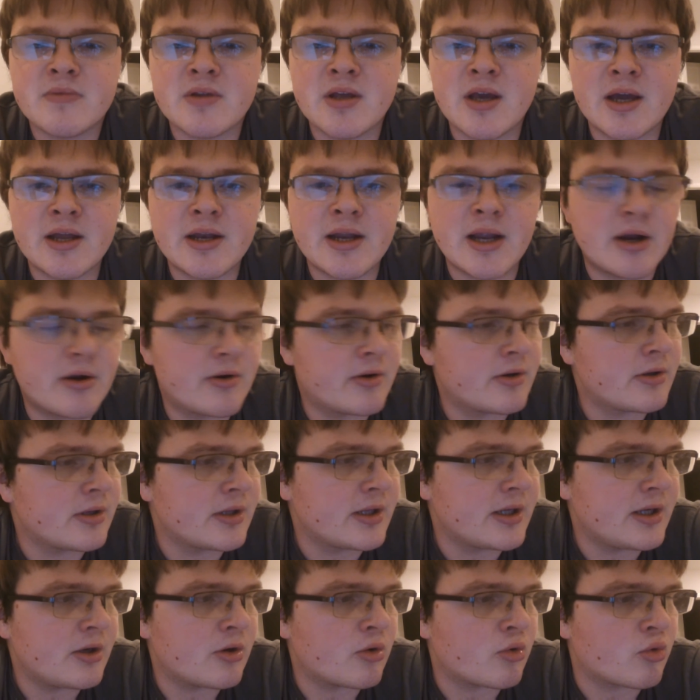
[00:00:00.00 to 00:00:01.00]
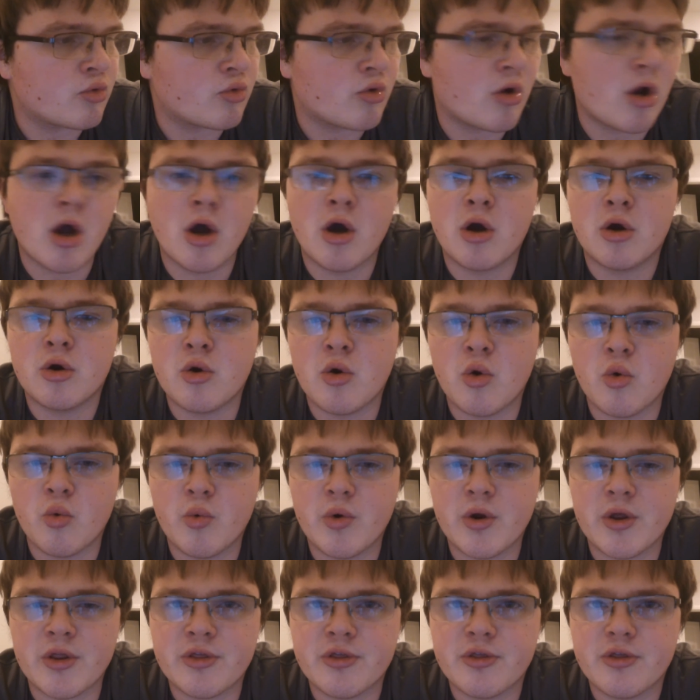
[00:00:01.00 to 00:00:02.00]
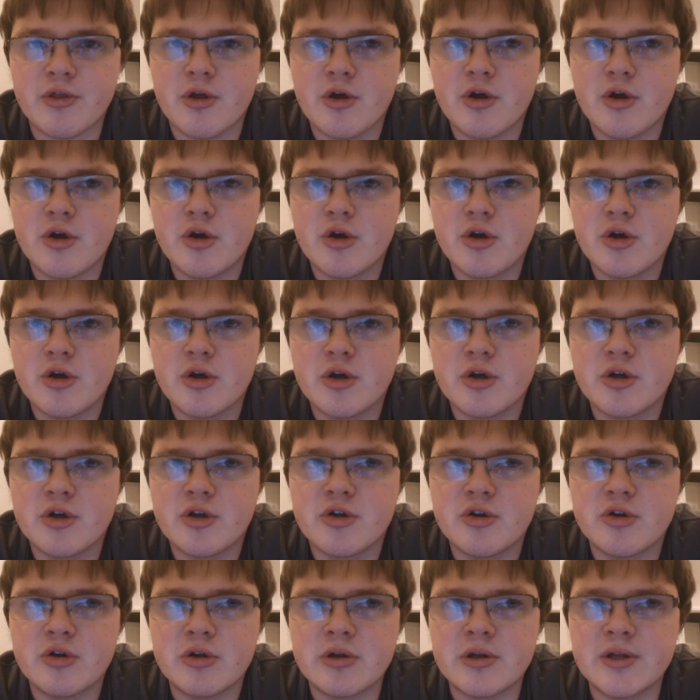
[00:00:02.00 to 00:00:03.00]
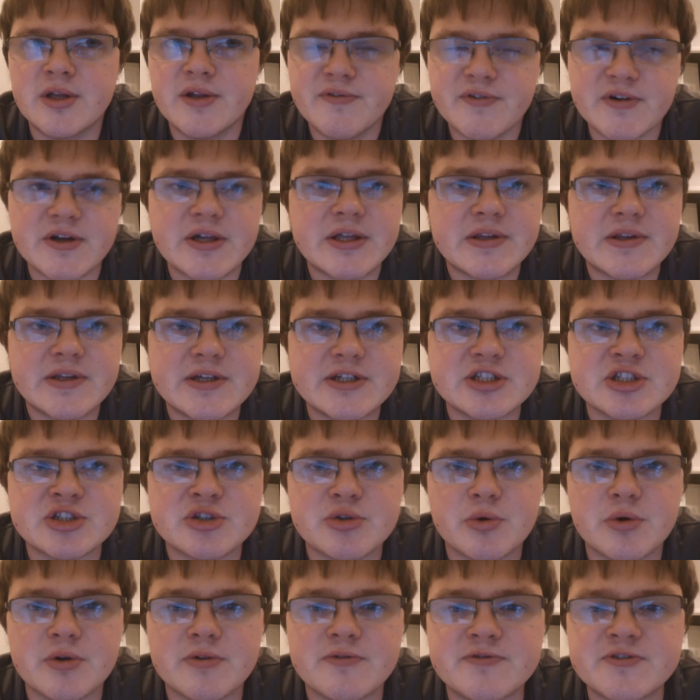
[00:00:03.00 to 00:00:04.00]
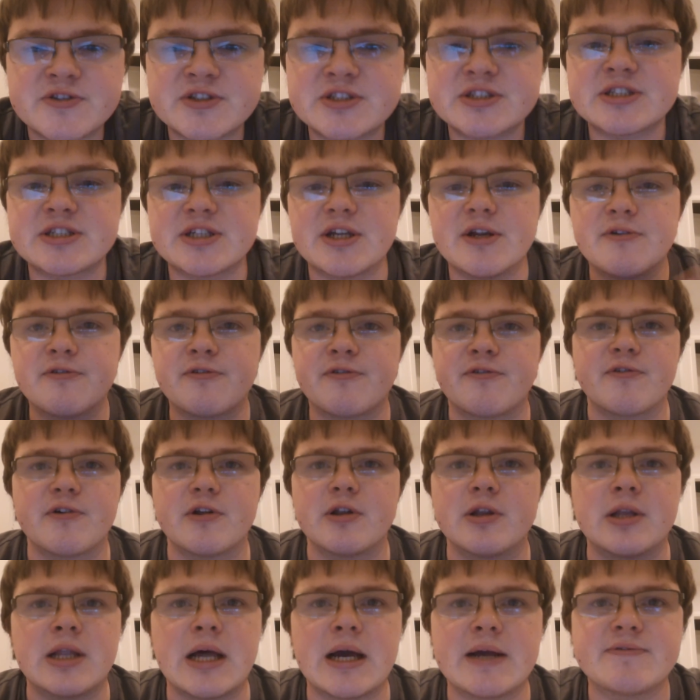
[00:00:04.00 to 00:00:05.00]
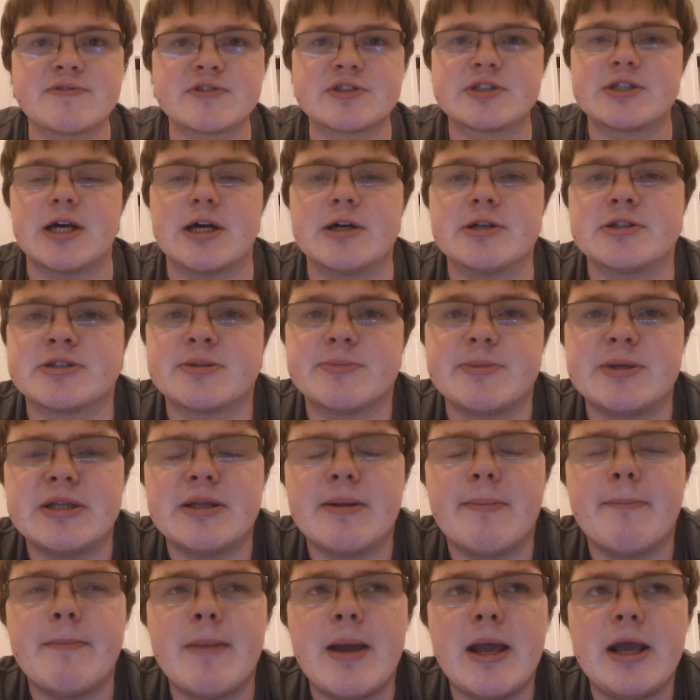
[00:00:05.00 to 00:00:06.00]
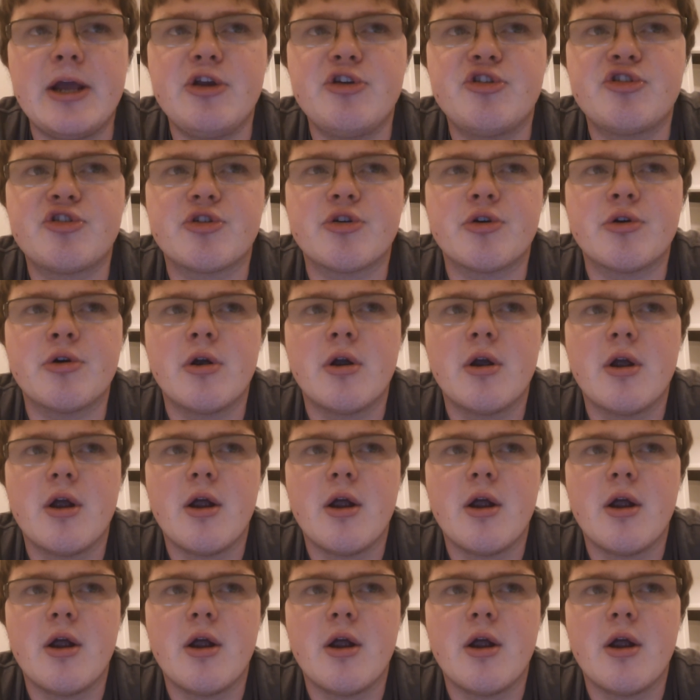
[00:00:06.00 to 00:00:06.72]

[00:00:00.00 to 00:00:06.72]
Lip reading: inherently wrong with living these sort of sinful lifestyles. I mean, the major